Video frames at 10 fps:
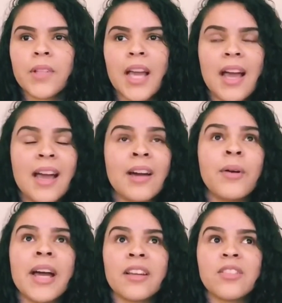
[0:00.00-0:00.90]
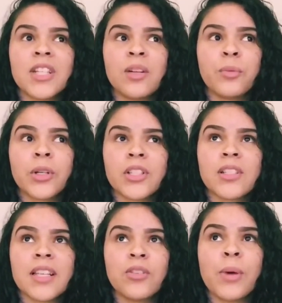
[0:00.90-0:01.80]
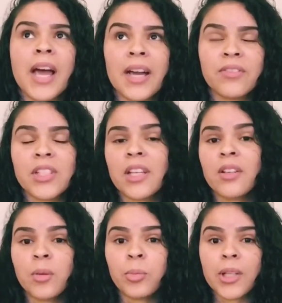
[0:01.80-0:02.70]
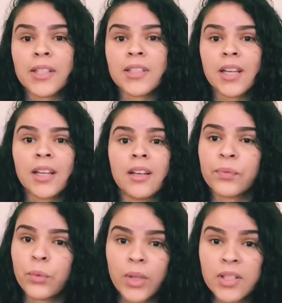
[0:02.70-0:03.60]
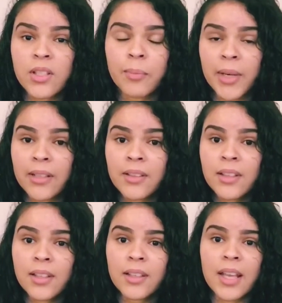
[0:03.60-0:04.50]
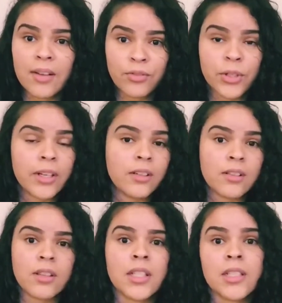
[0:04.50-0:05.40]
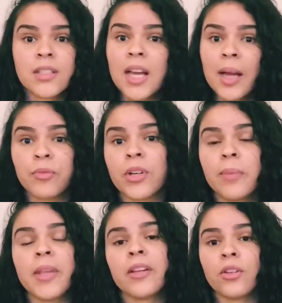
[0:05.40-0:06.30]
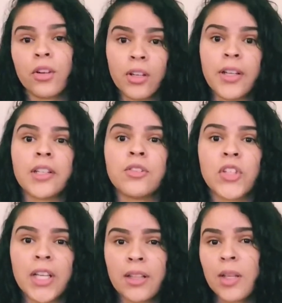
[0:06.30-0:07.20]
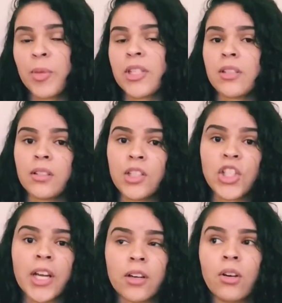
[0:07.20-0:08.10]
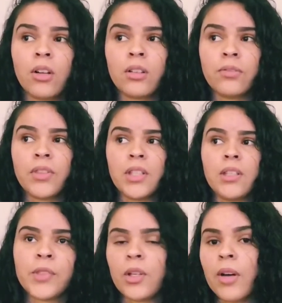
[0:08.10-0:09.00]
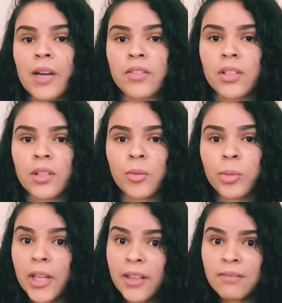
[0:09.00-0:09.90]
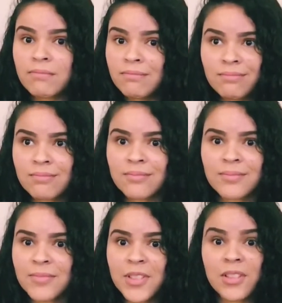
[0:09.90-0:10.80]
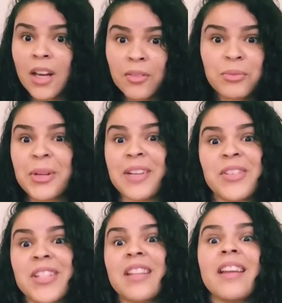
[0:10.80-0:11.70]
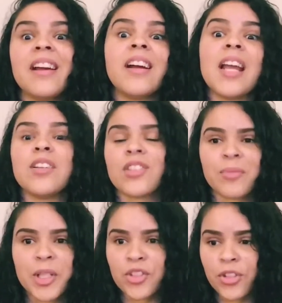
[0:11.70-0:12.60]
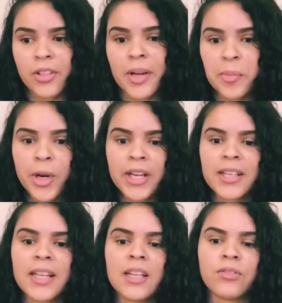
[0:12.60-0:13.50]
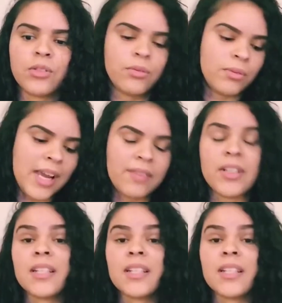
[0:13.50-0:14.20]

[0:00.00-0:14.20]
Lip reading: how Accutane works is that you have to get your blood done once a month for the time frame that you're on Accutane. They basically check all of the, obviously your blood stuff, whatever's in there, and just make sure you're not pregnant. If you have